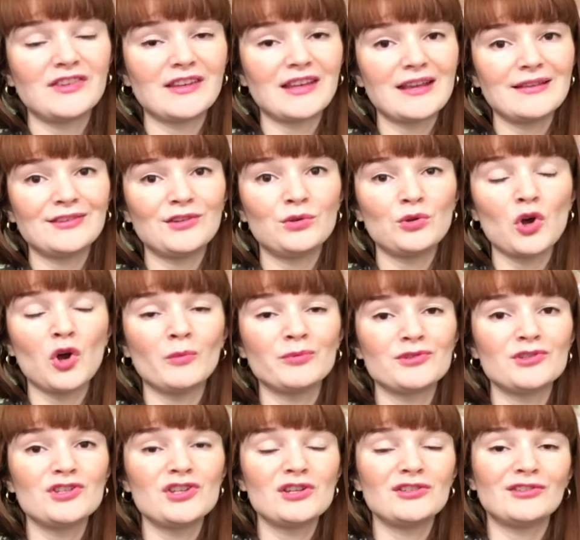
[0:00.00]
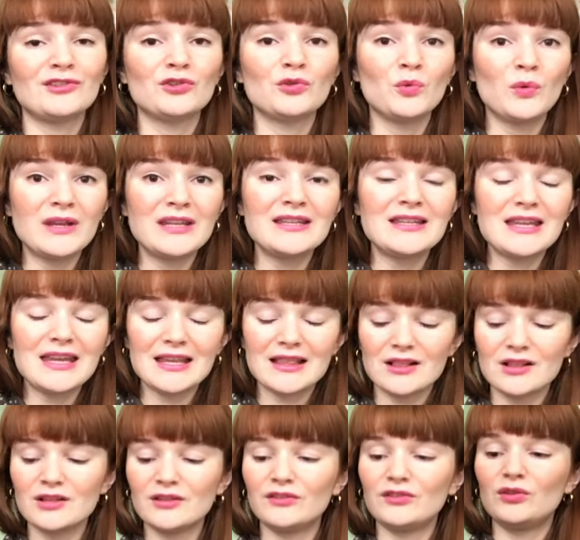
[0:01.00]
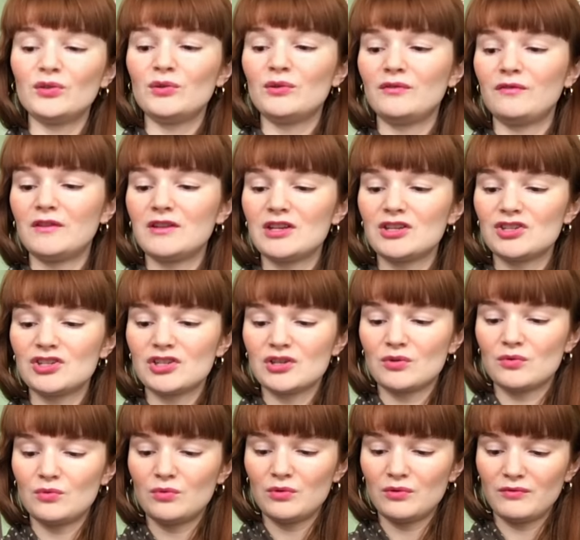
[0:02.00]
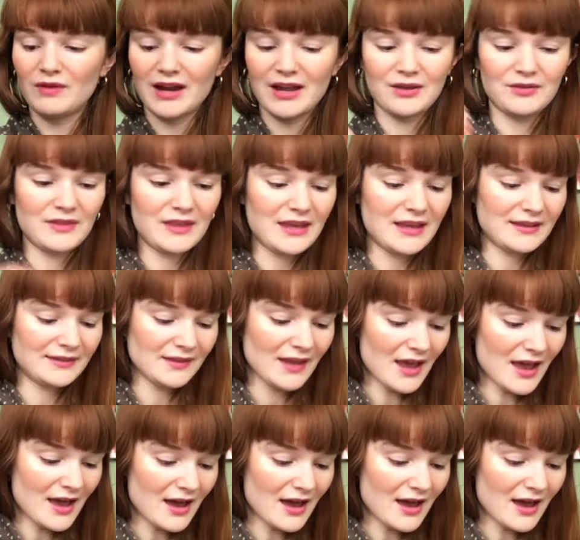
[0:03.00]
it gives you the option to use a twin needle to finish all around these.